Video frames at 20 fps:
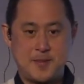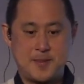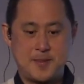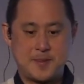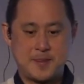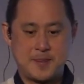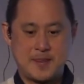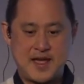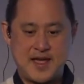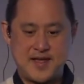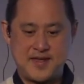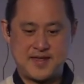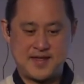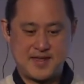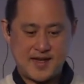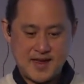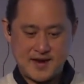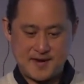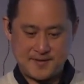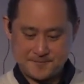And
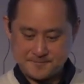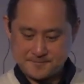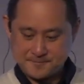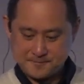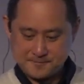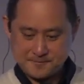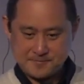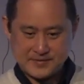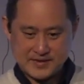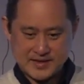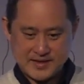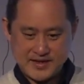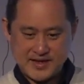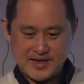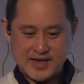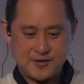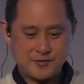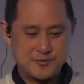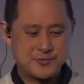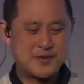then you get
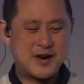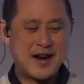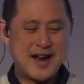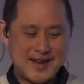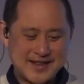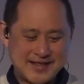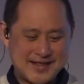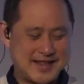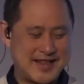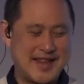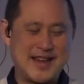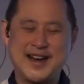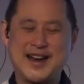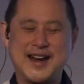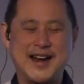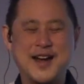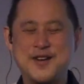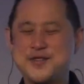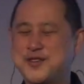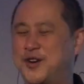right to the end, and I
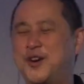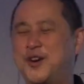thought, oh